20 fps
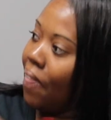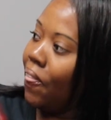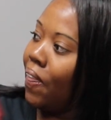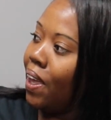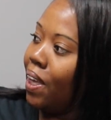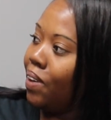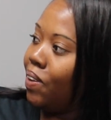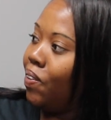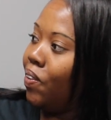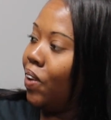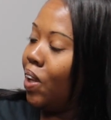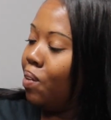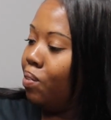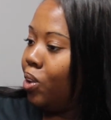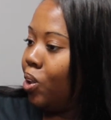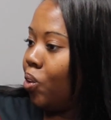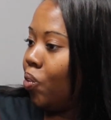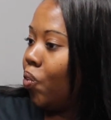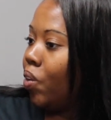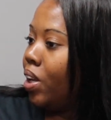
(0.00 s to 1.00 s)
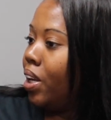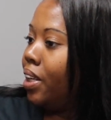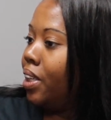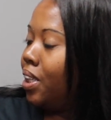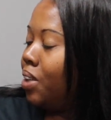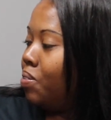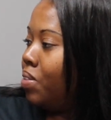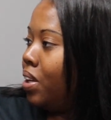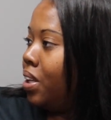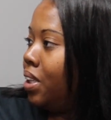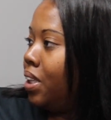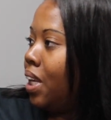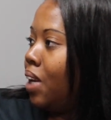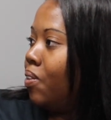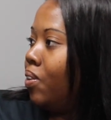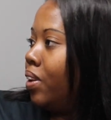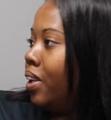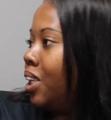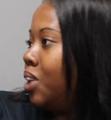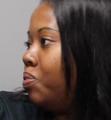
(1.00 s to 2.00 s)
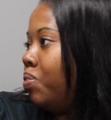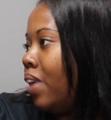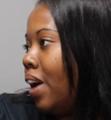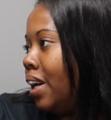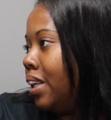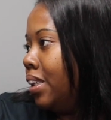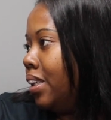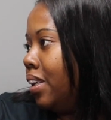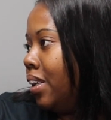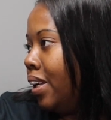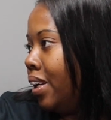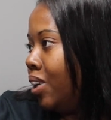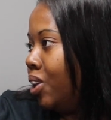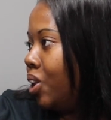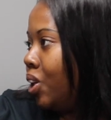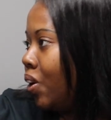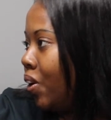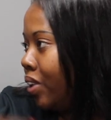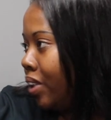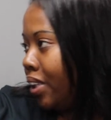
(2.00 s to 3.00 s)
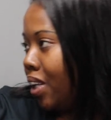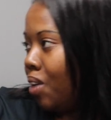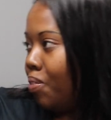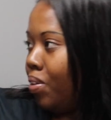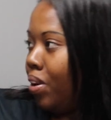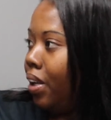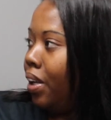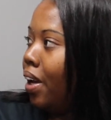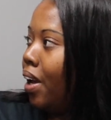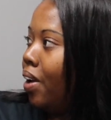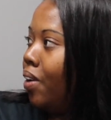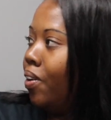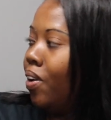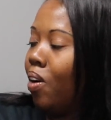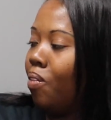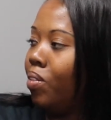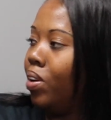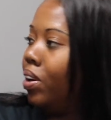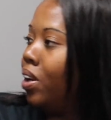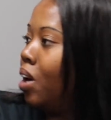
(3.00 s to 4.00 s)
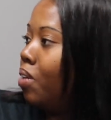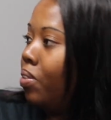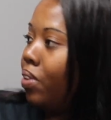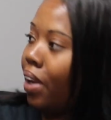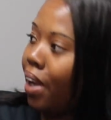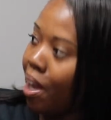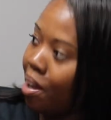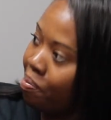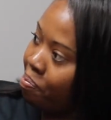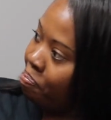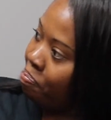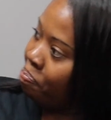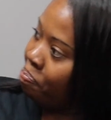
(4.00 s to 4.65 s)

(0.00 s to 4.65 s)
And then for them to read it to me and say, well, this price the insurance company gave you is going to be double that.